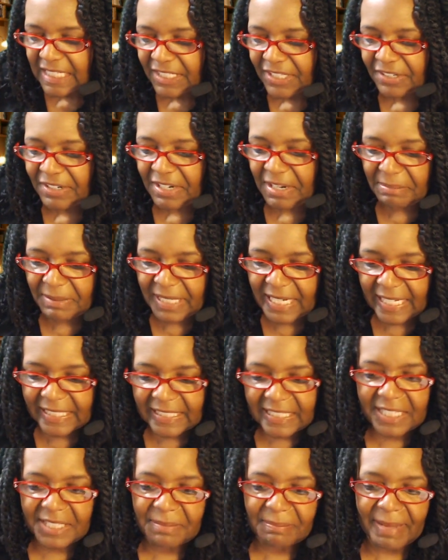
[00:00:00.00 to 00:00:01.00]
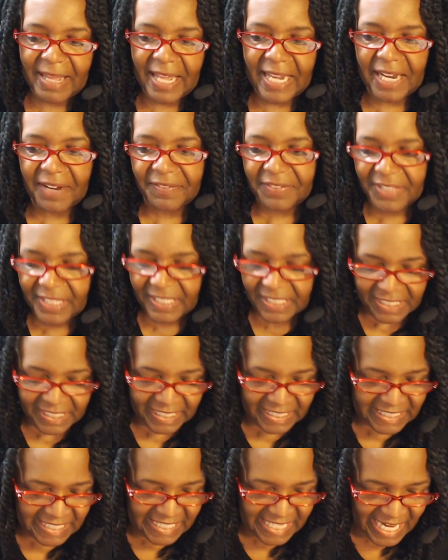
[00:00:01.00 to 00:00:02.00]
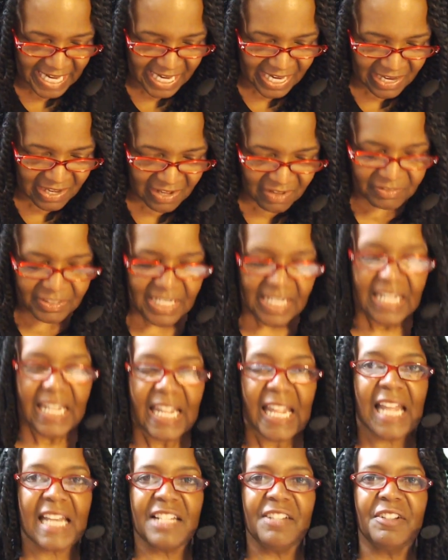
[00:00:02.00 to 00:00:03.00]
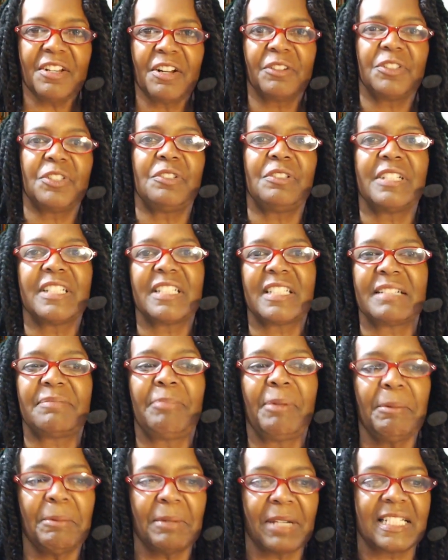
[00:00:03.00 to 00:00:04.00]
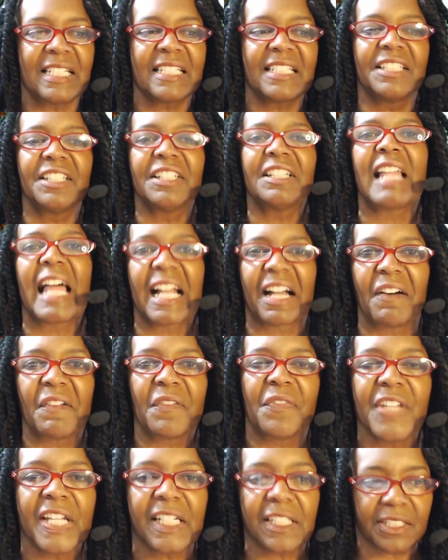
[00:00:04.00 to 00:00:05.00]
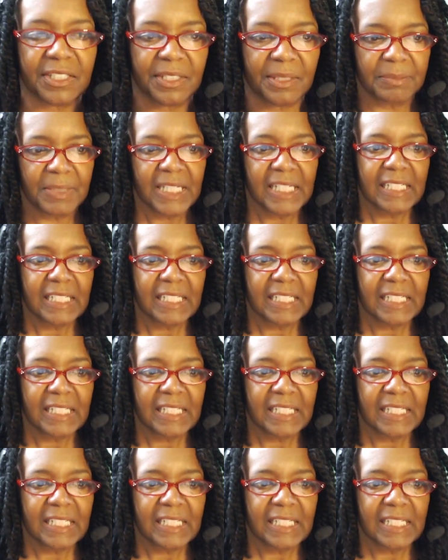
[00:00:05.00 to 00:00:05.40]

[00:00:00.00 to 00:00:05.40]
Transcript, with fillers: You know, they be like this about everything, looking down. And you know, you just there's people that just look like a victim.